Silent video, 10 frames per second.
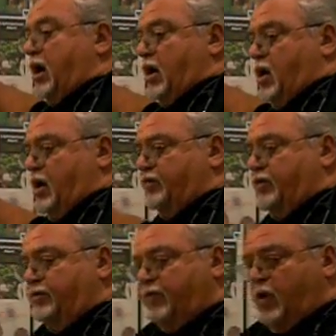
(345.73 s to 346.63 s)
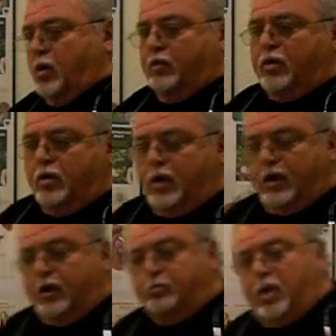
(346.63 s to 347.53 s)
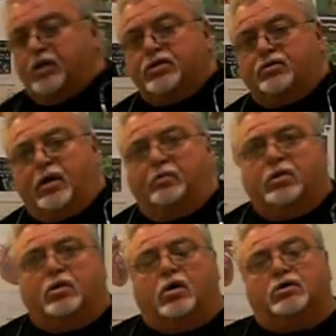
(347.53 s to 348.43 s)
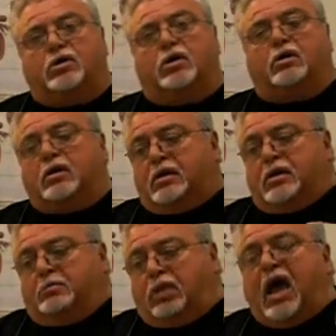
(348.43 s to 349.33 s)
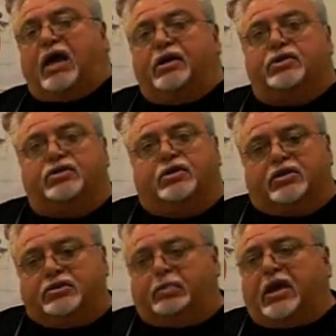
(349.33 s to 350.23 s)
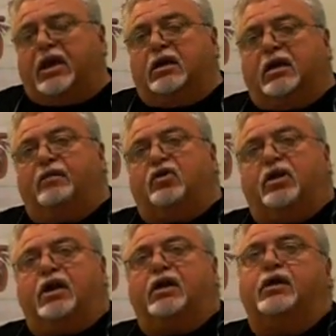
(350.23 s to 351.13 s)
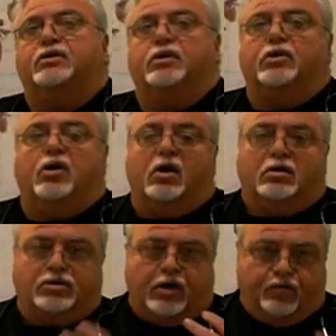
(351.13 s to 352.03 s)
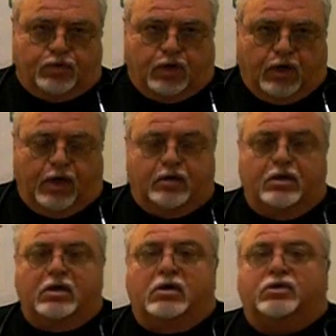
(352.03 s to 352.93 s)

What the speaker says: break off, float over in the bloodstream and cause little blockages in the spleen, liver, kidneys, and the dog suffers a lot.